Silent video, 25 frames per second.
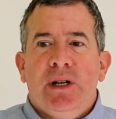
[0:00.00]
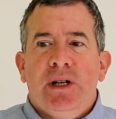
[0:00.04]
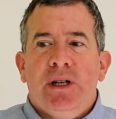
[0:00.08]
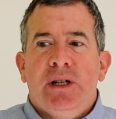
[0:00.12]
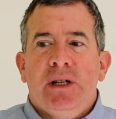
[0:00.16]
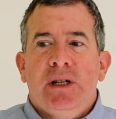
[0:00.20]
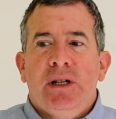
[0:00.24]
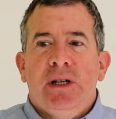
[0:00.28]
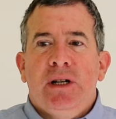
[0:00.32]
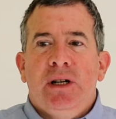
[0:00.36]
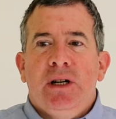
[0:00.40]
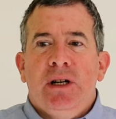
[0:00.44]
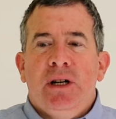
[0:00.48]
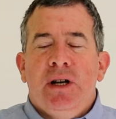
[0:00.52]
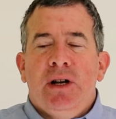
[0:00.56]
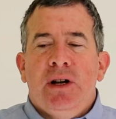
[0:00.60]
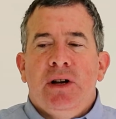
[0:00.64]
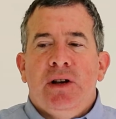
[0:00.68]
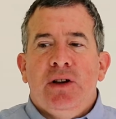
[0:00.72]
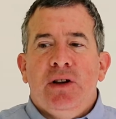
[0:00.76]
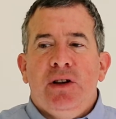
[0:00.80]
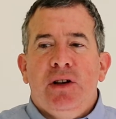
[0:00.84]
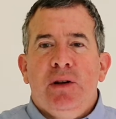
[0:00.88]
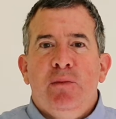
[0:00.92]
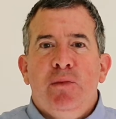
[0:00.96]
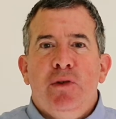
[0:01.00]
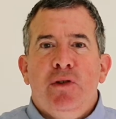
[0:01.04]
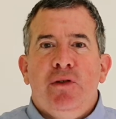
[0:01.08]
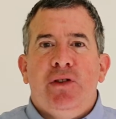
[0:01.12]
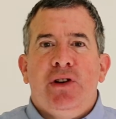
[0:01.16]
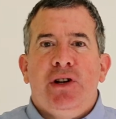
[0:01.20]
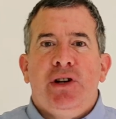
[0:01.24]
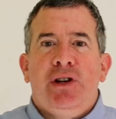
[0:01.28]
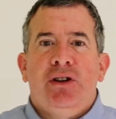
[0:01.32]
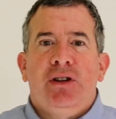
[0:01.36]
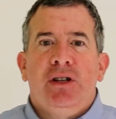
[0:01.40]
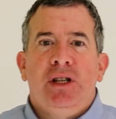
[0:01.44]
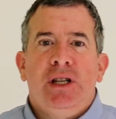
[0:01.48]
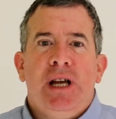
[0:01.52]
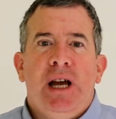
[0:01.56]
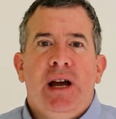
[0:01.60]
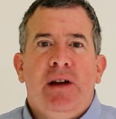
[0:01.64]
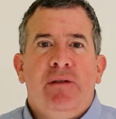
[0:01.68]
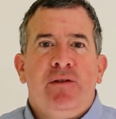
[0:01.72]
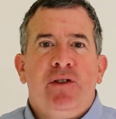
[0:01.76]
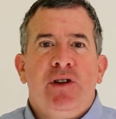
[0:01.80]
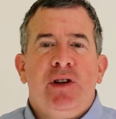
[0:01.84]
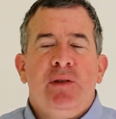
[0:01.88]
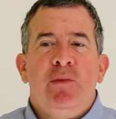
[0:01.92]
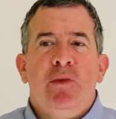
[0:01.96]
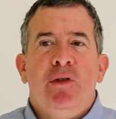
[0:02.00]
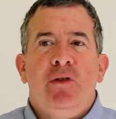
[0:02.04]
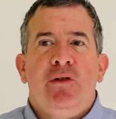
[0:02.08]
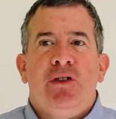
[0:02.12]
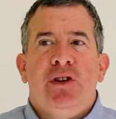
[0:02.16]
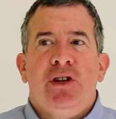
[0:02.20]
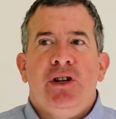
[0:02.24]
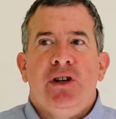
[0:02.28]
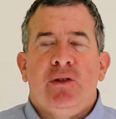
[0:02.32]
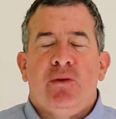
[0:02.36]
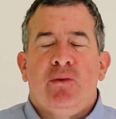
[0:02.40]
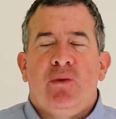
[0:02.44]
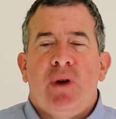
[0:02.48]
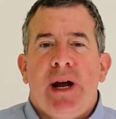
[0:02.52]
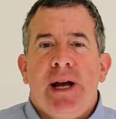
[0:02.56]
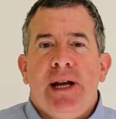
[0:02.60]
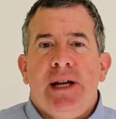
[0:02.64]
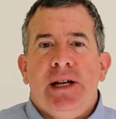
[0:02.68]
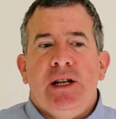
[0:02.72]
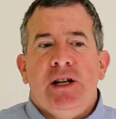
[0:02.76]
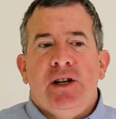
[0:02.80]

you move to your left, you move to your right,